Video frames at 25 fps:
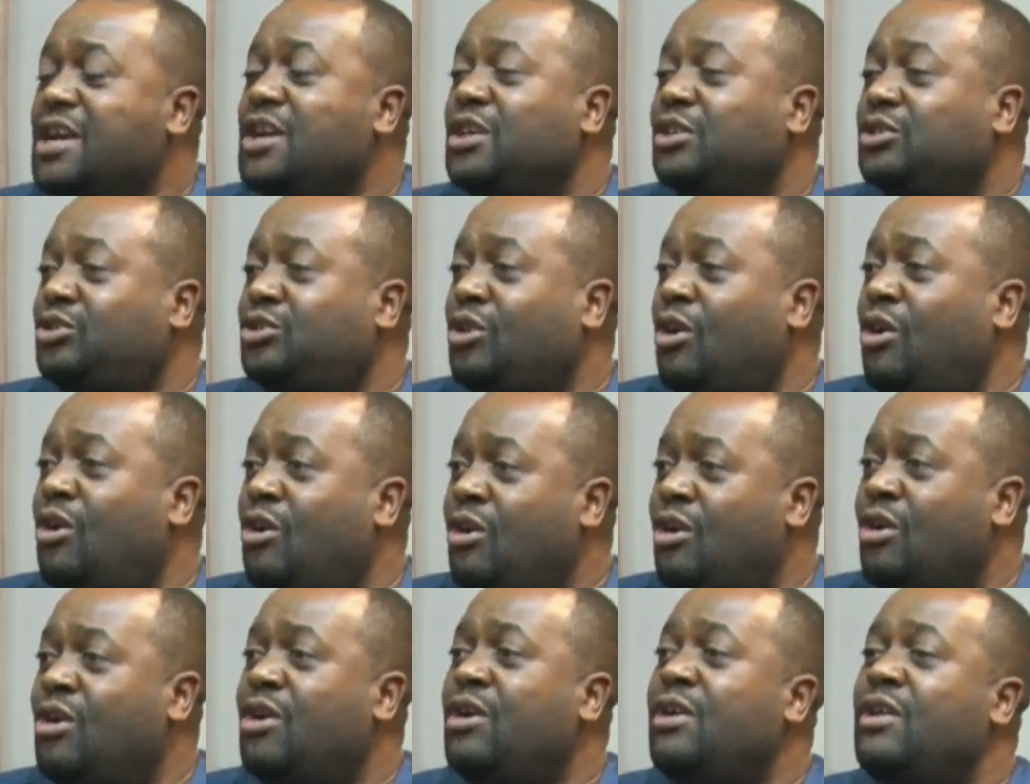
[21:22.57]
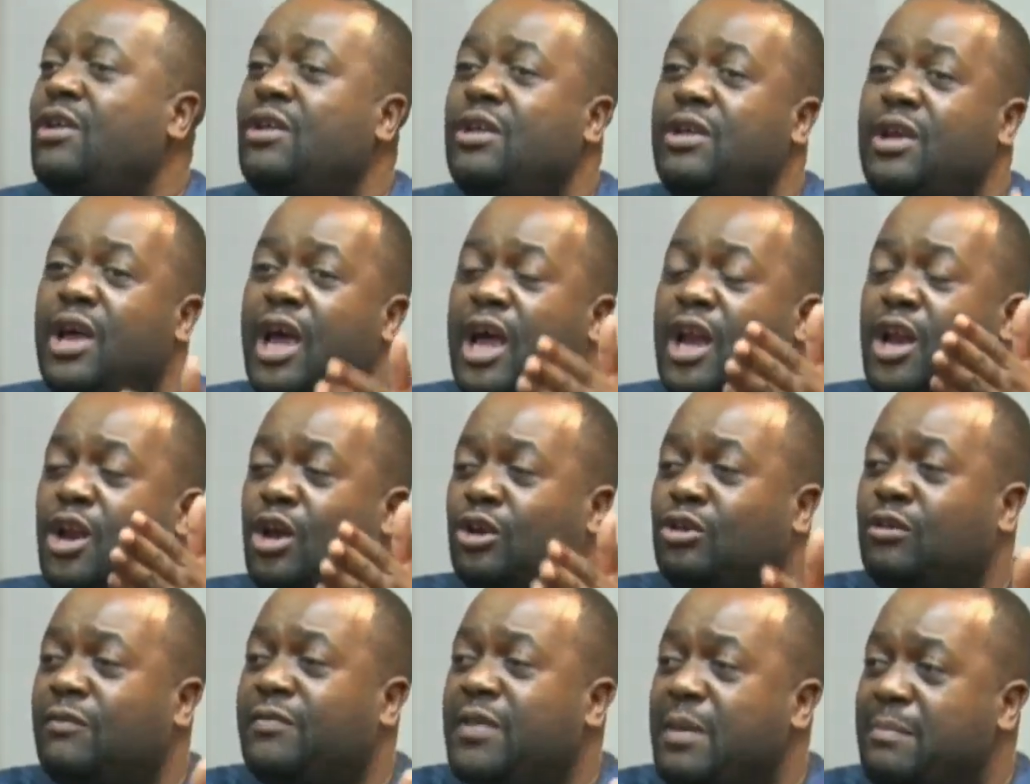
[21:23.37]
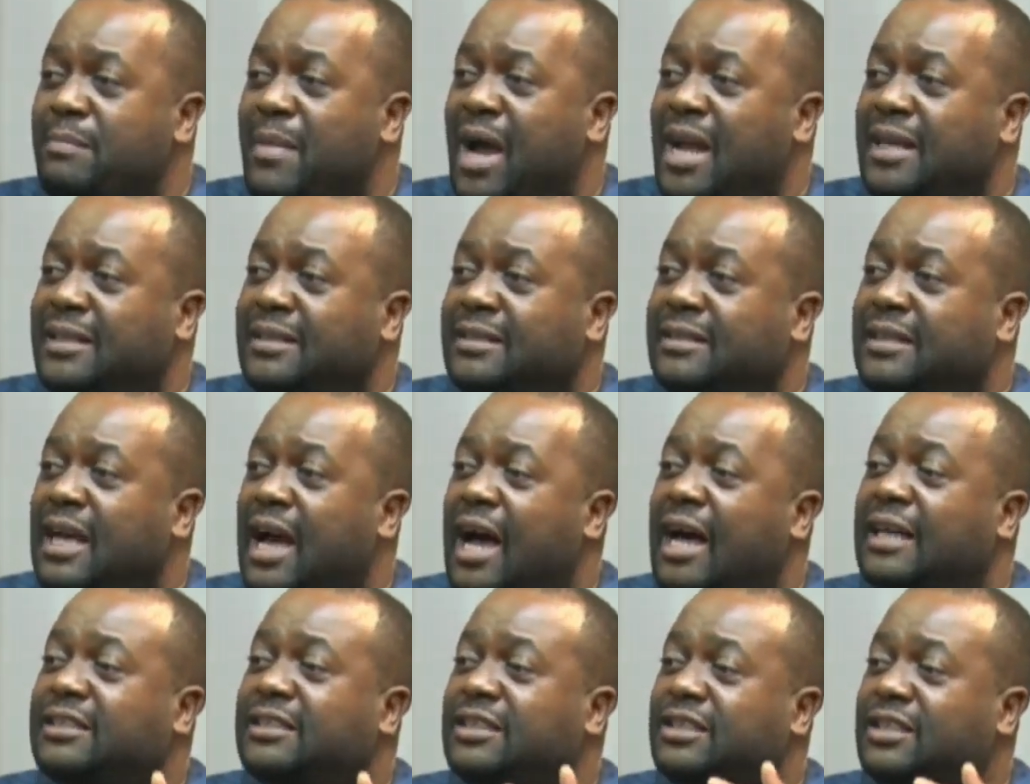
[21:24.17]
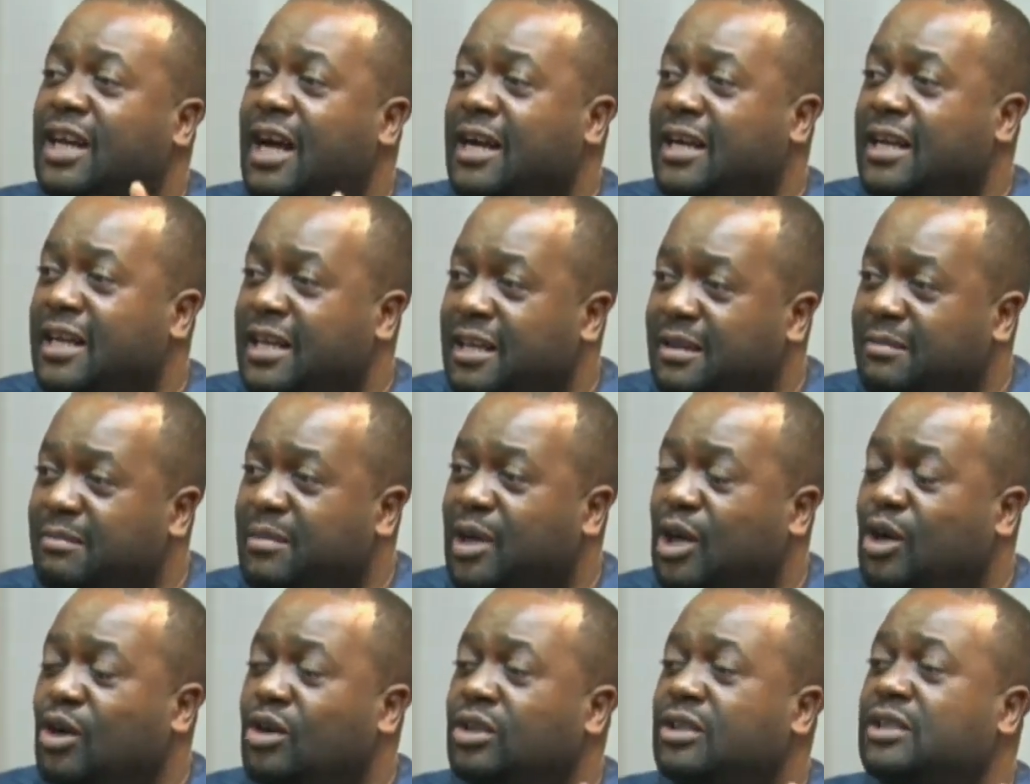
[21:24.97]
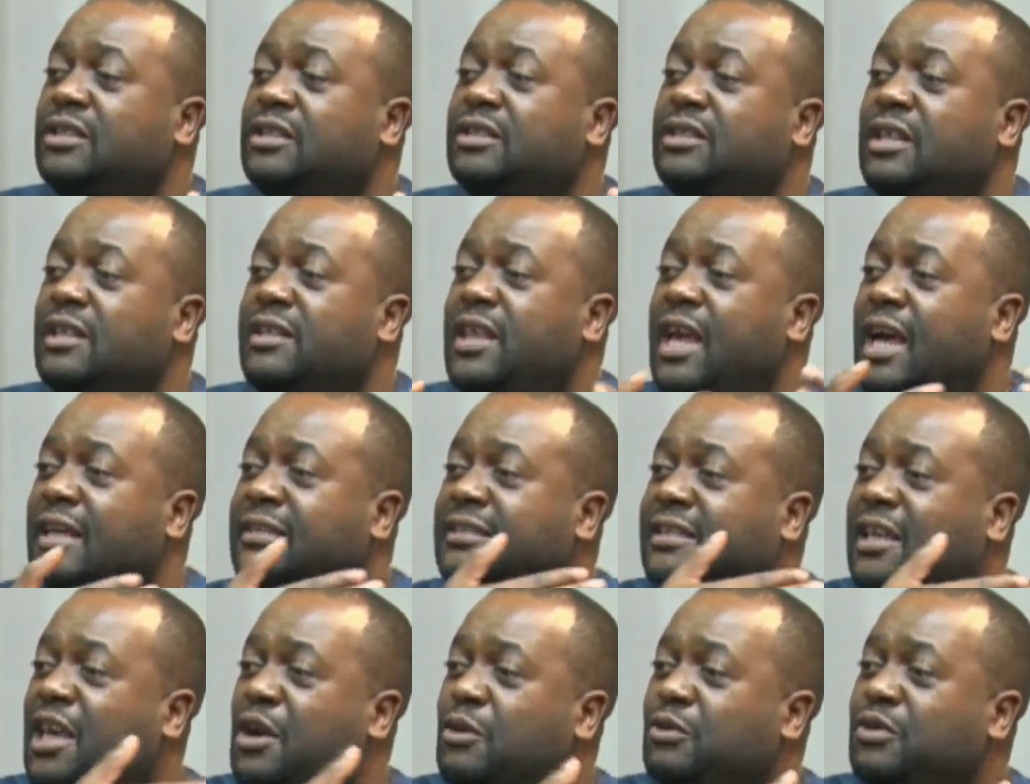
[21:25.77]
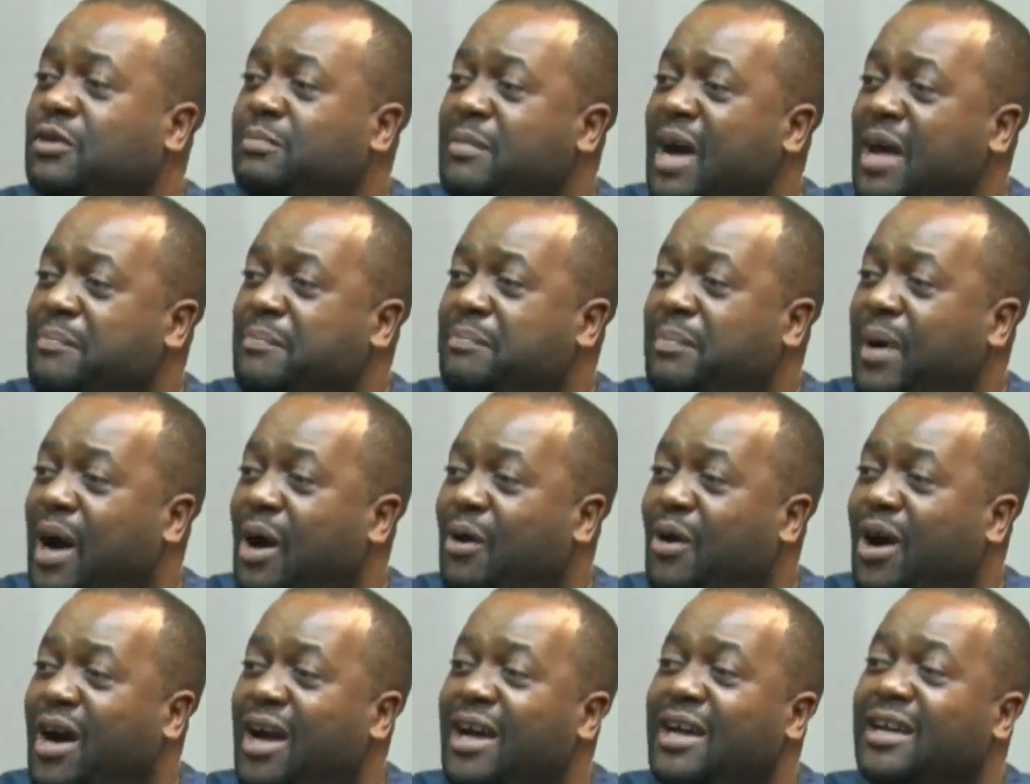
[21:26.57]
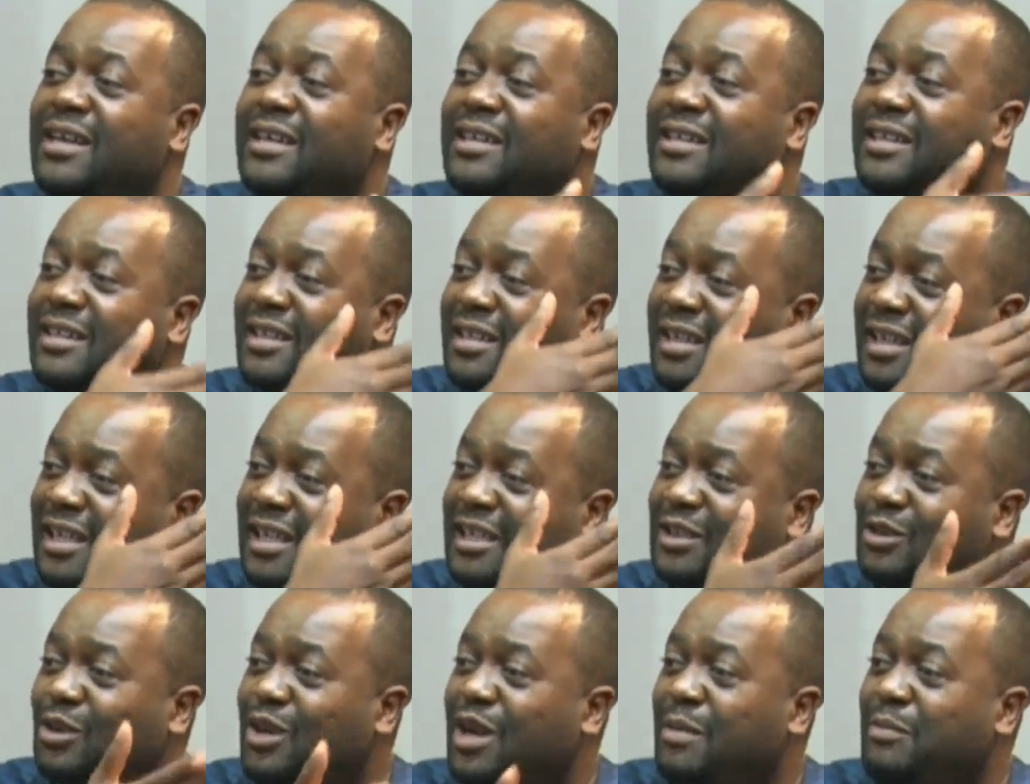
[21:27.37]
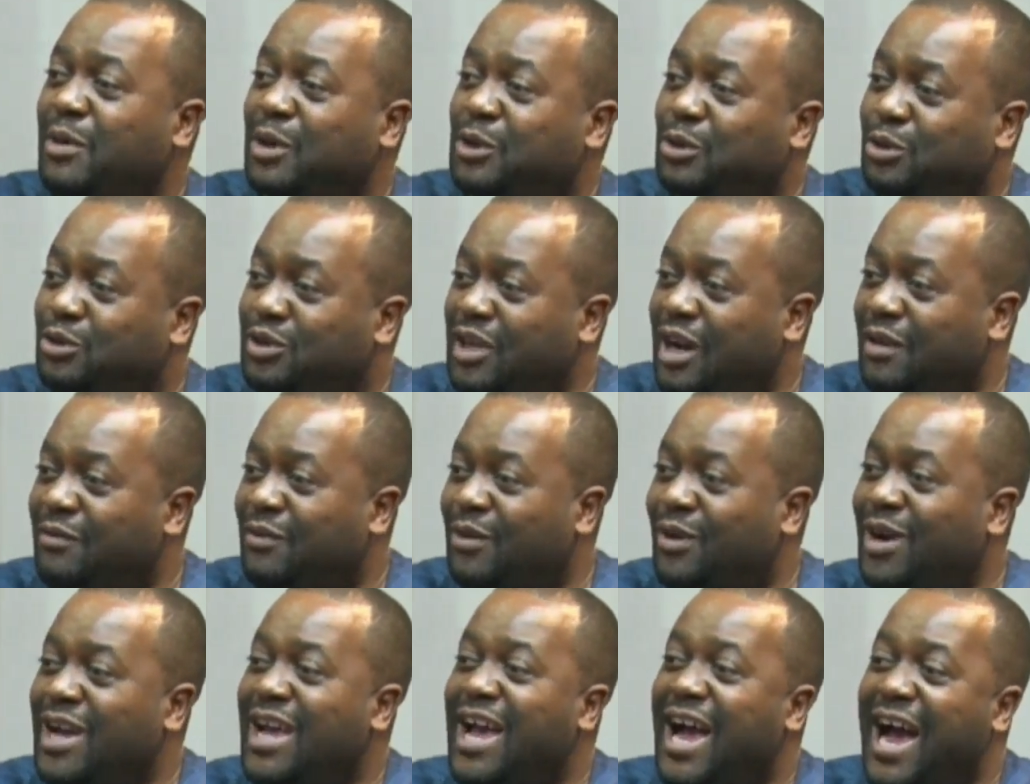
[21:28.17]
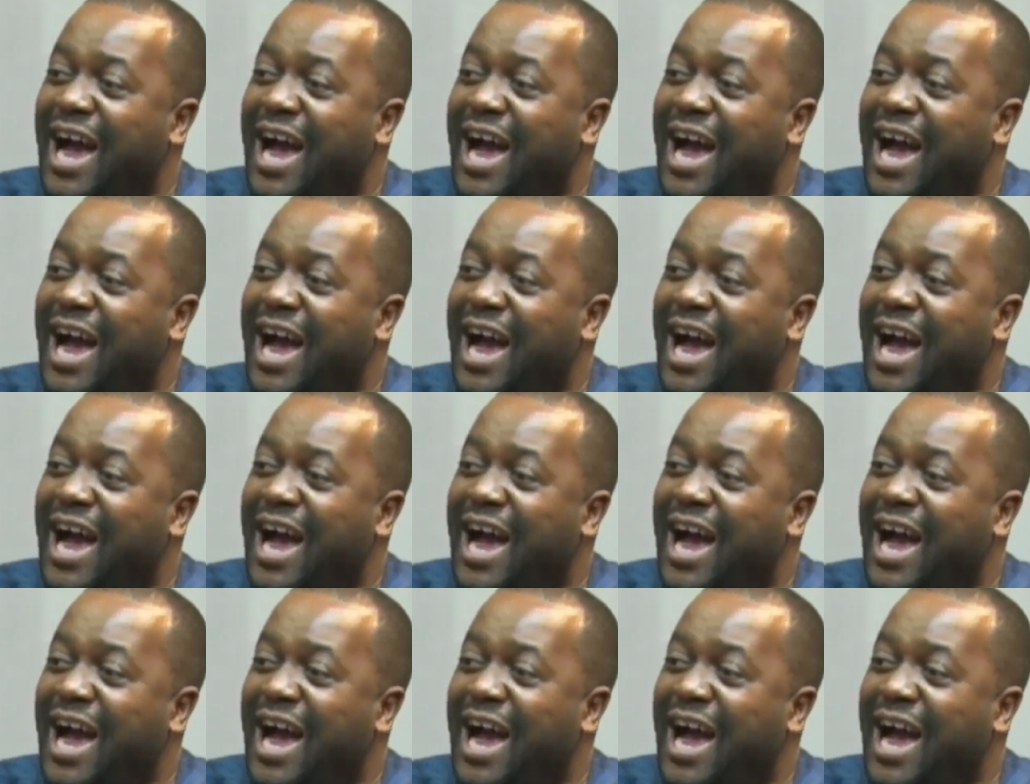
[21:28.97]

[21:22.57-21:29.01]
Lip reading: So a lot of the mines are struggling because their skilled manpower is not able to travel.